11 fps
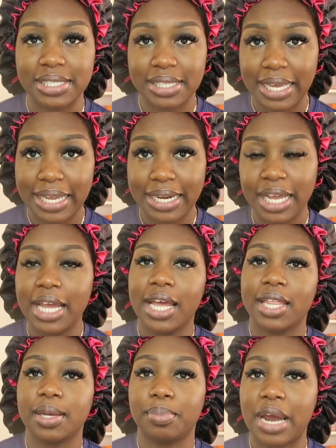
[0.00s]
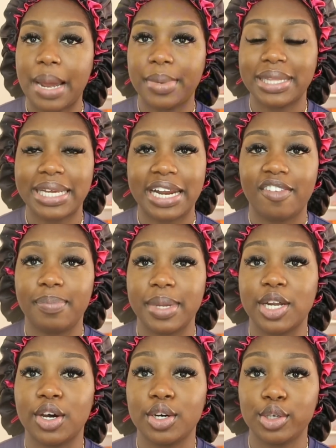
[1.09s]
skin. The primer that I've been
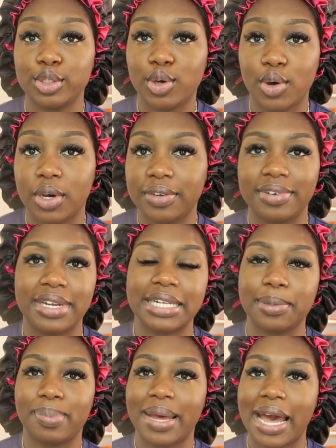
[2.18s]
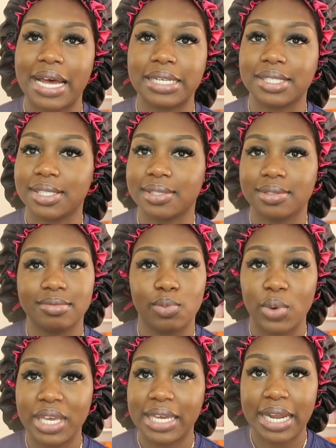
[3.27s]
hooked on for like the past
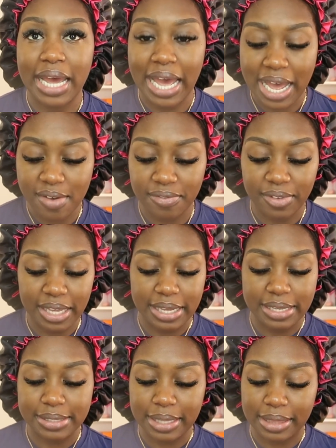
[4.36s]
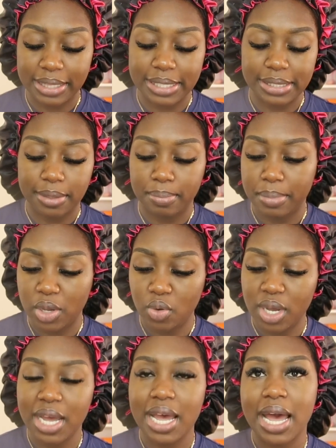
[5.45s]
week and a half is this
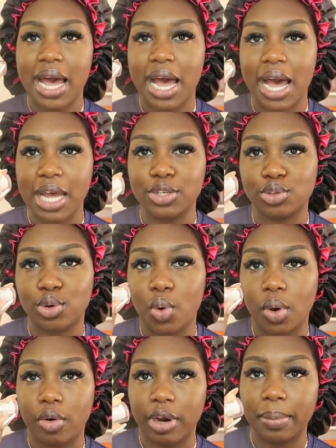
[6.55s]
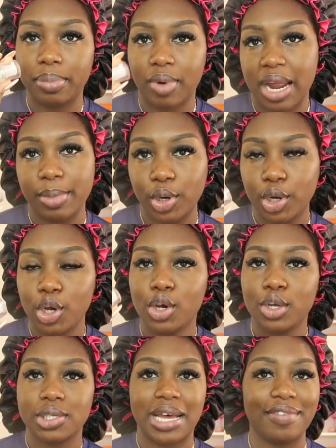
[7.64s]
Milk Hydro Grip Primer.
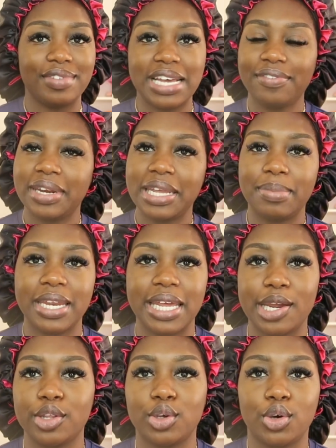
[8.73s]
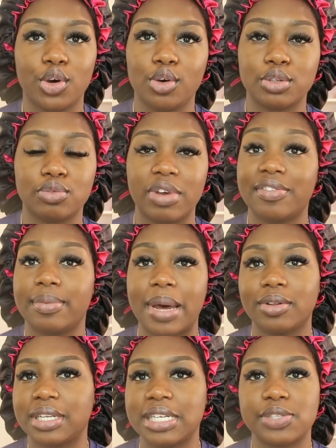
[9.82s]
So I've definitely been hearing the girls rave
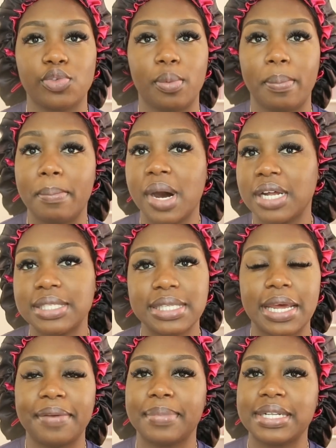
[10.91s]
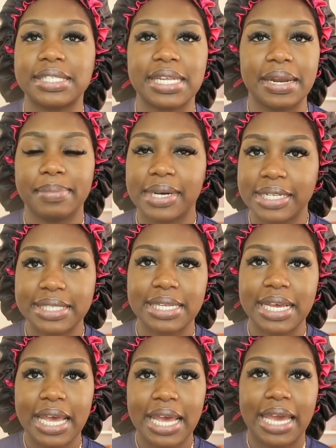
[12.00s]
about this for months and months and months.
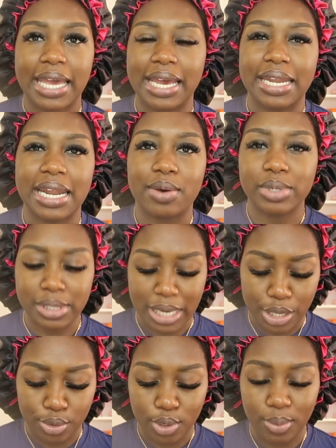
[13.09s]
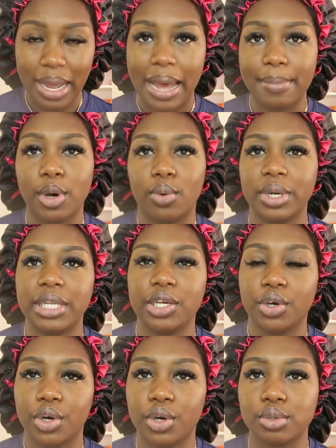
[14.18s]
And I was like, you know what? I'm an oily
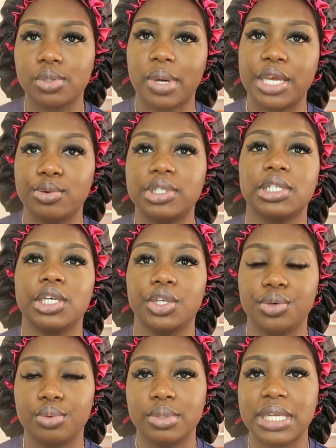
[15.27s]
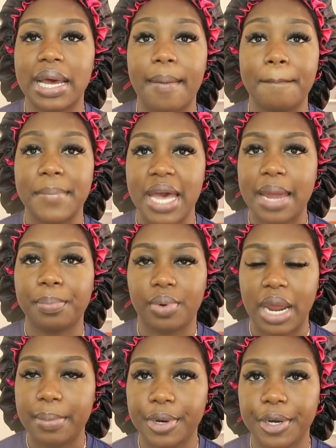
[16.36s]
girl, so I usually use a matte
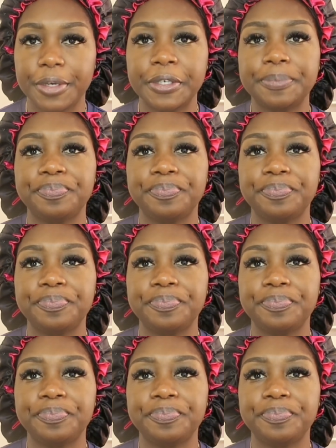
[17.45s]
primer.